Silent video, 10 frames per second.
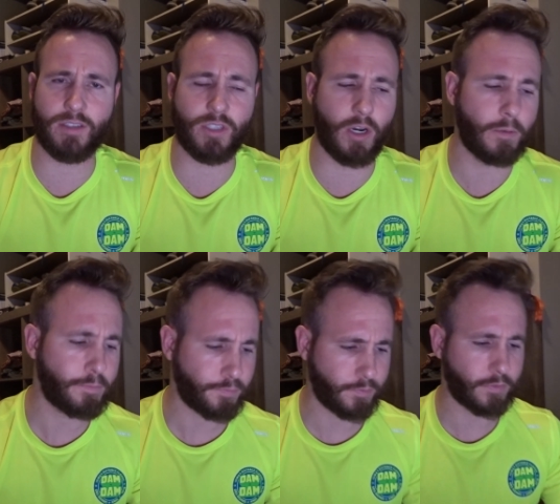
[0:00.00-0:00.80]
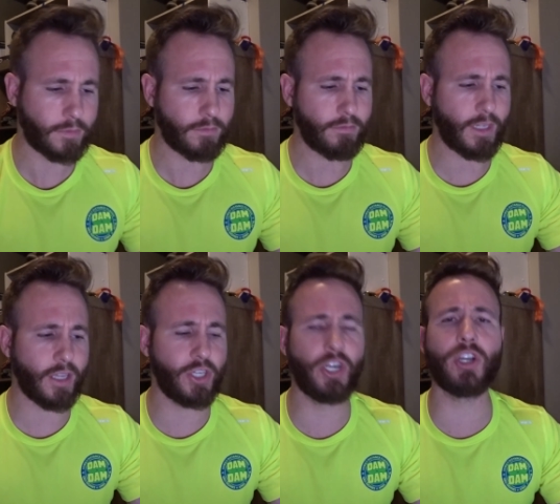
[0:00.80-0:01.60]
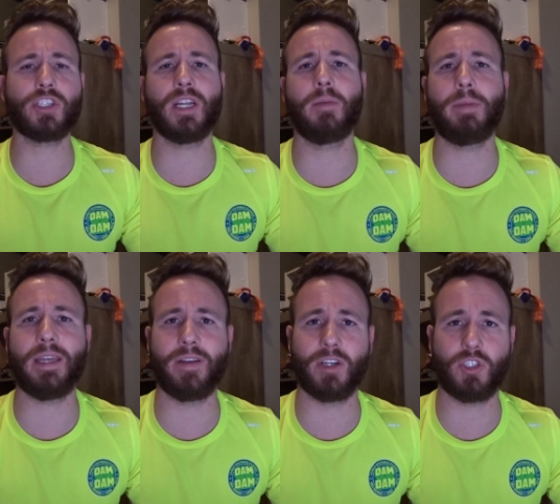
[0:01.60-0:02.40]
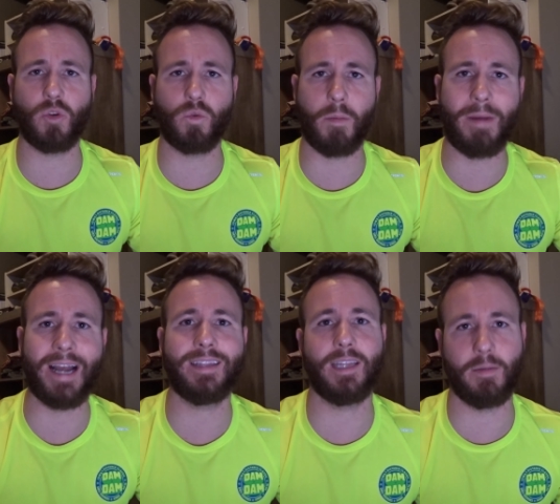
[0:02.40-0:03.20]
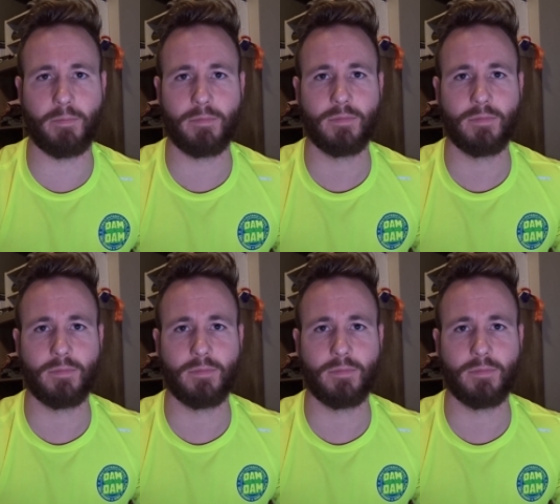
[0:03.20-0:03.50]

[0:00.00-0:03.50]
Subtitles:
So you're just gonna be there to remind them.